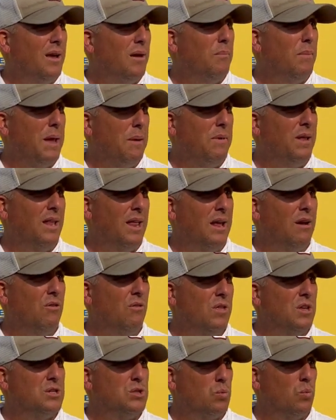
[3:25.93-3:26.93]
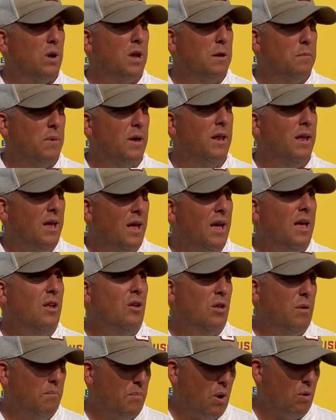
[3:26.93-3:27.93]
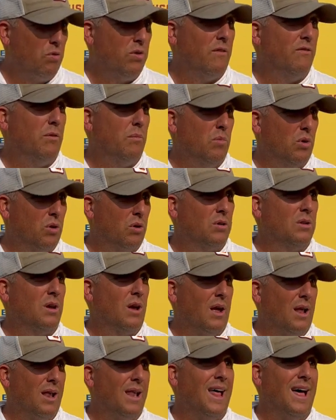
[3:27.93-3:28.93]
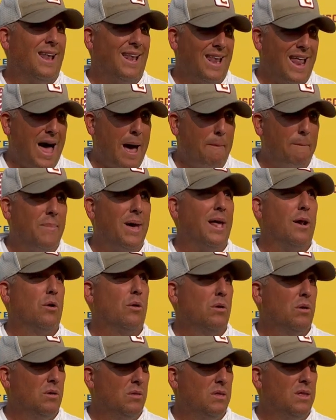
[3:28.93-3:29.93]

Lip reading: maybe later this week, but both of them looked a lot better